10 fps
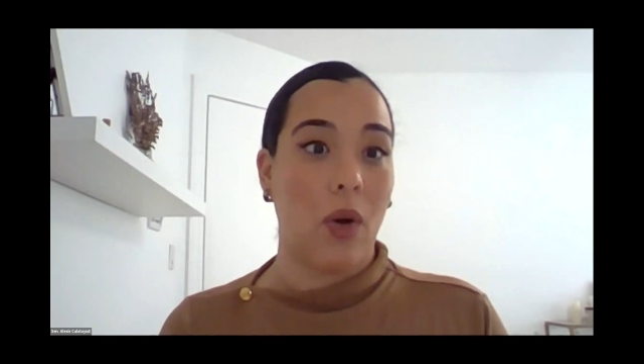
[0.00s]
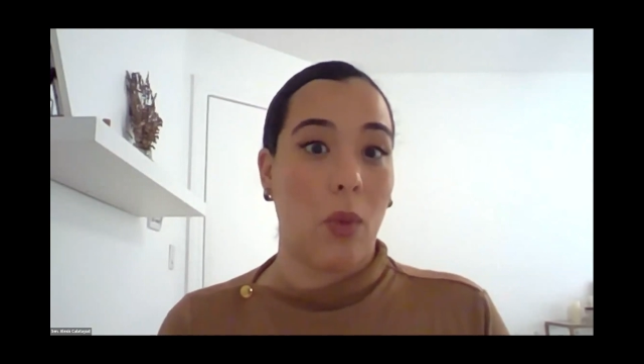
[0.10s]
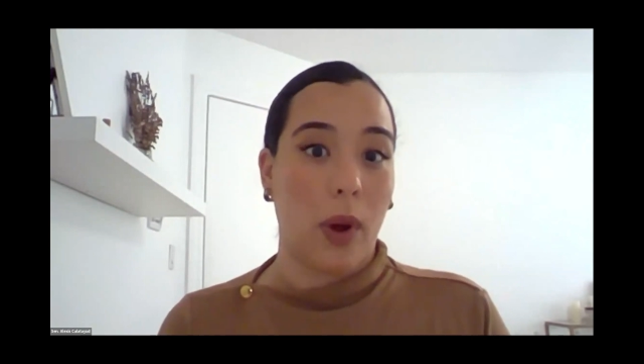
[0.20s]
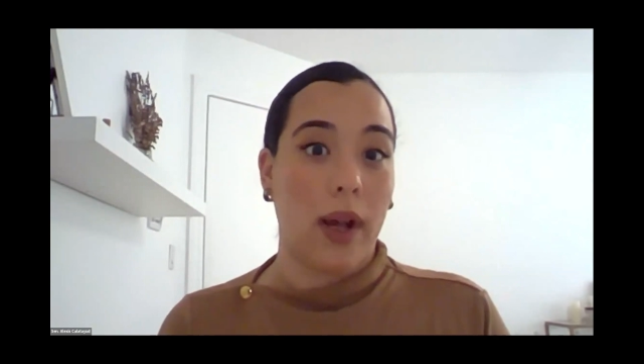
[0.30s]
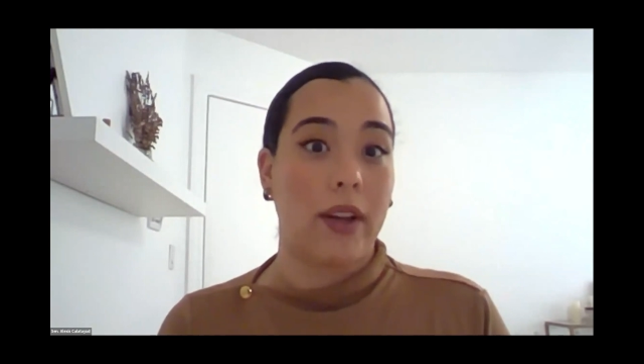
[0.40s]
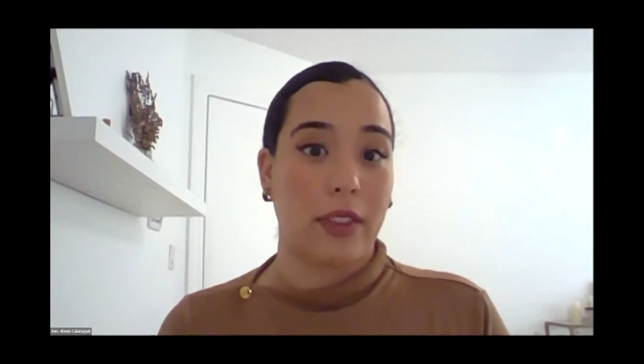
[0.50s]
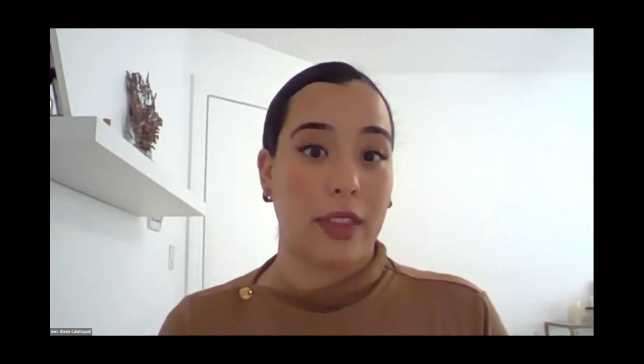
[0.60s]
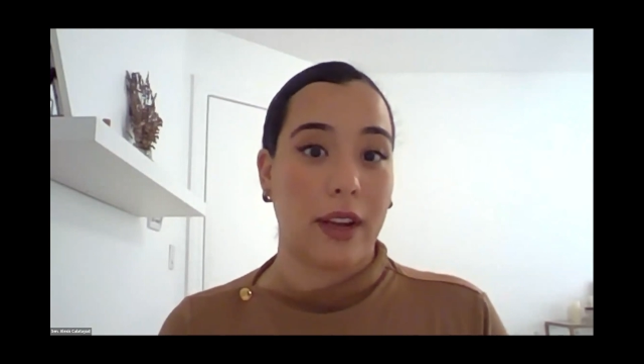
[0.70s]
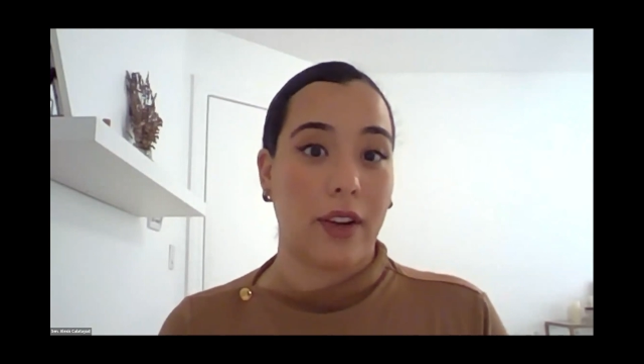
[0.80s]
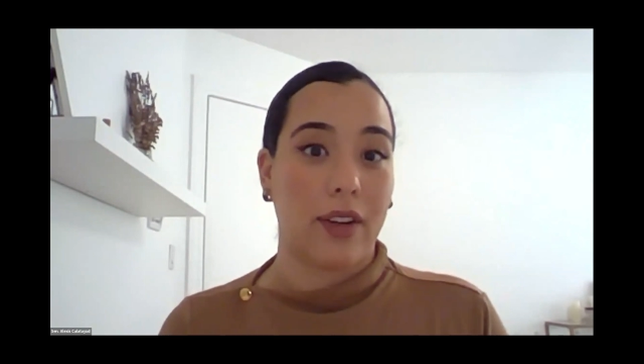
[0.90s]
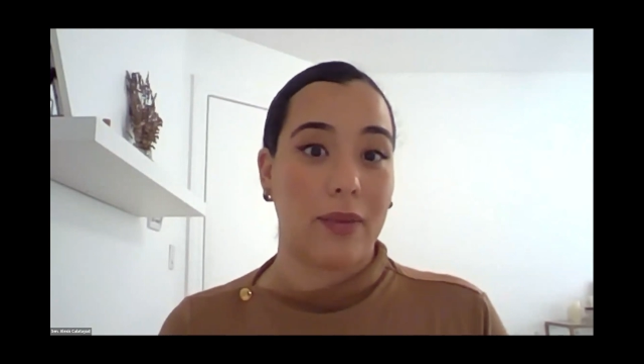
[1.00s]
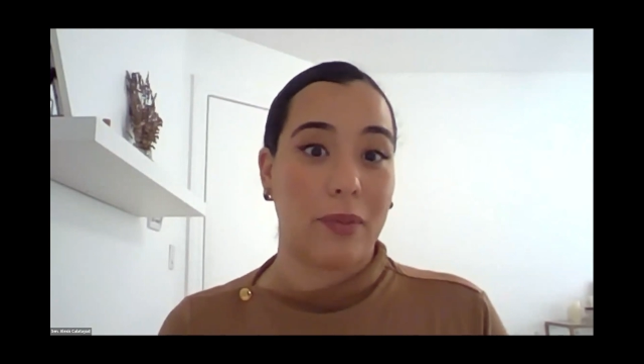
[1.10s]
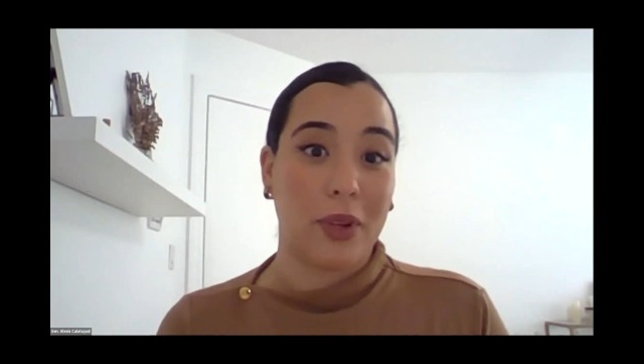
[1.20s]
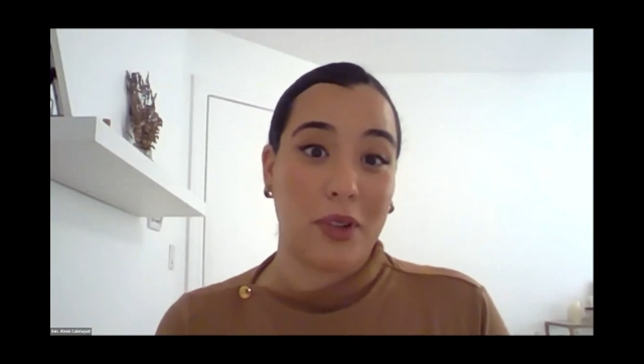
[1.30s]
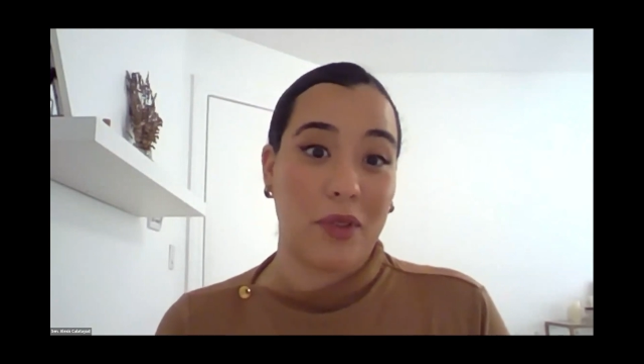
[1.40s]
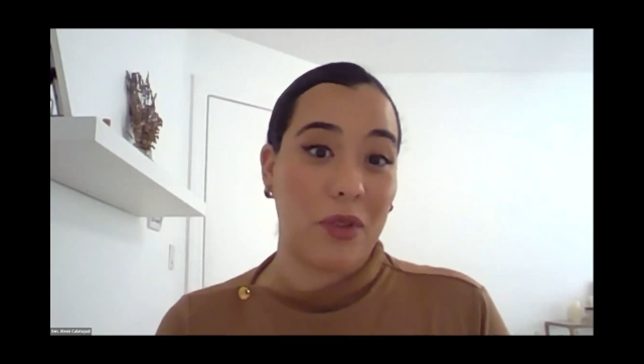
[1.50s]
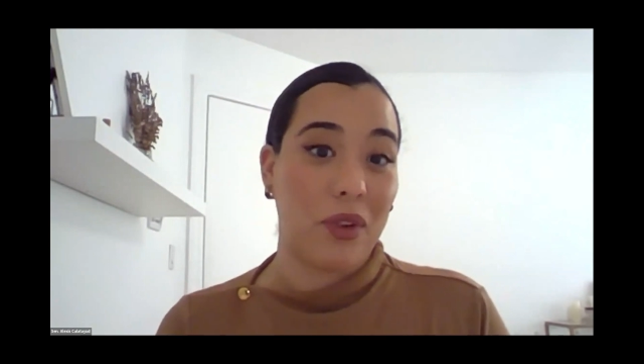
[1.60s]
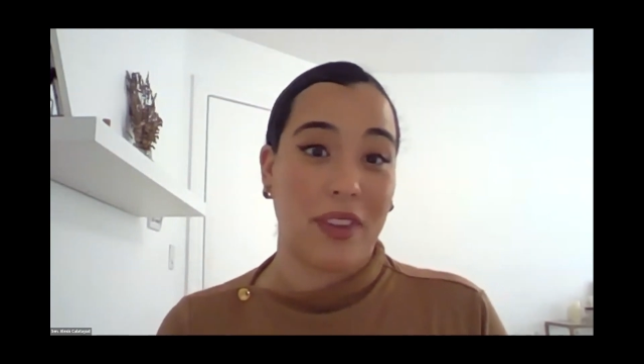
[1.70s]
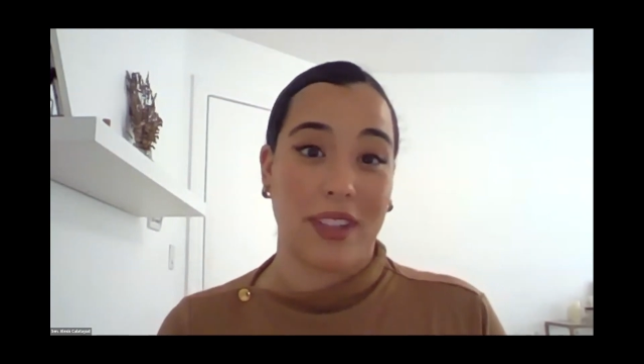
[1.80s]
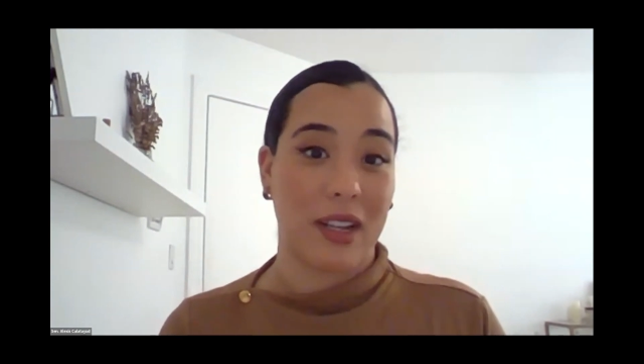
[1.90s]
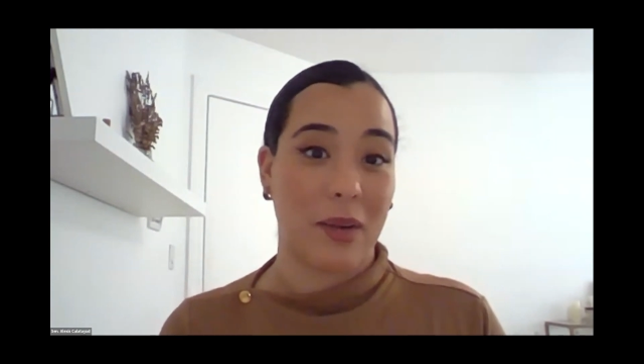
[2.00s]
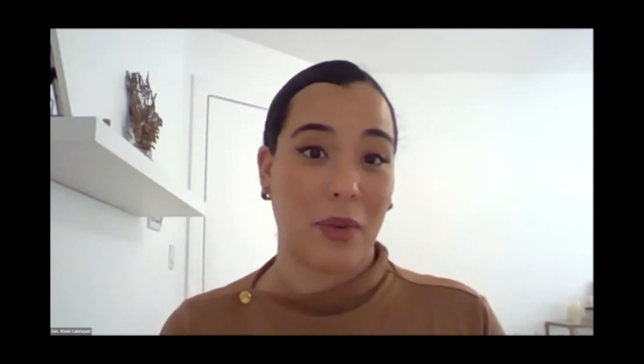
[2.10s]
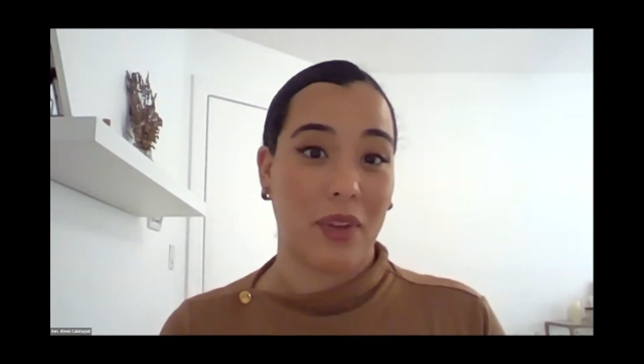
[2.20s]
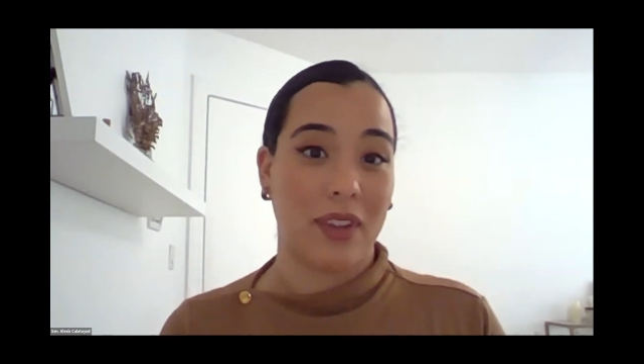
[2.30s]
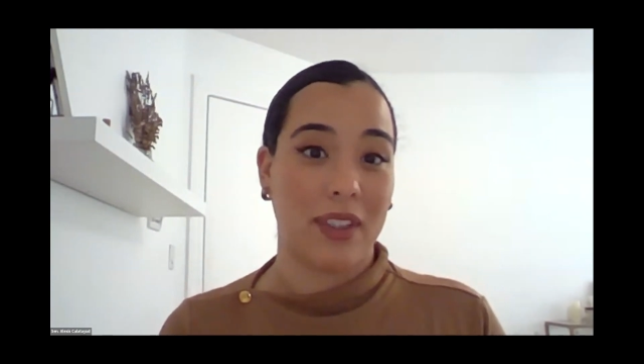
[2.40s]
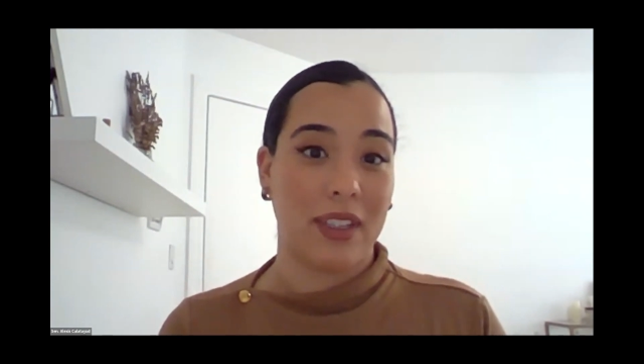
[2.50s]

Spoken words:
while they're putting food on the table.